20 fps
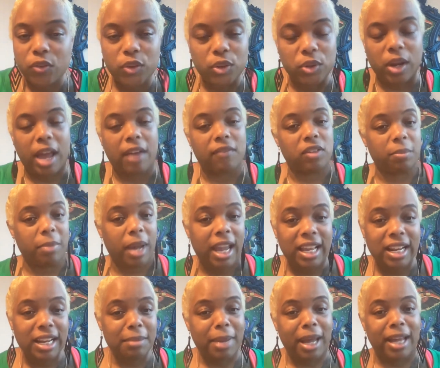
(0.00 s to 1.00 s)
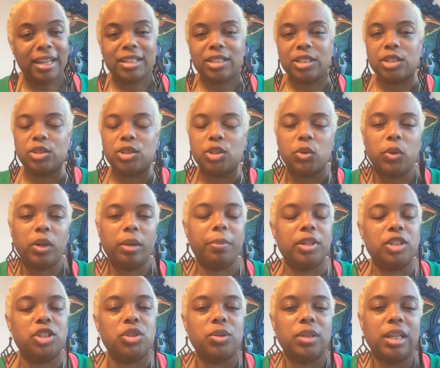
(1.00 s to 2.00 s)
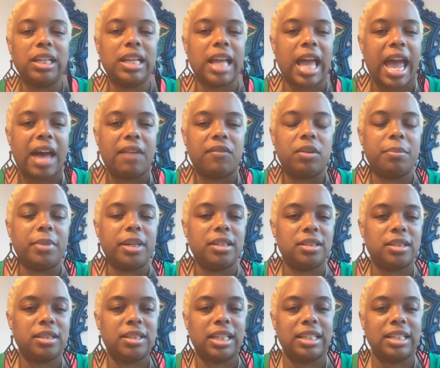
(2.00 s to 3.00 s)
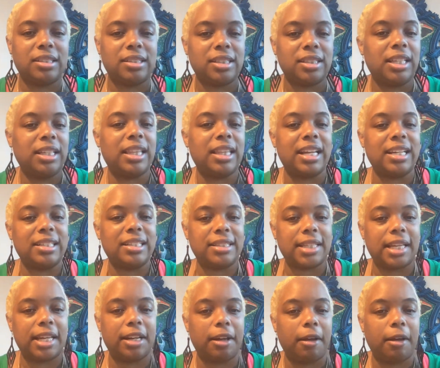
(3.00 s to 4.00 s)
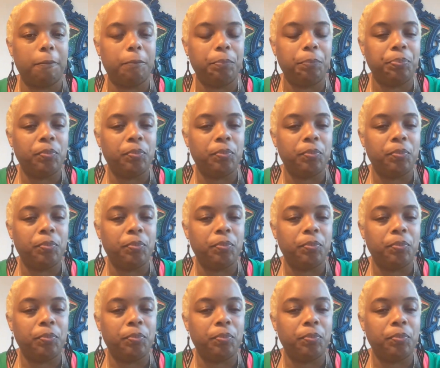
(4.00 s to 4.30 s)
You don't have to pay anybody to do it, but you need to have a business entity that is set up.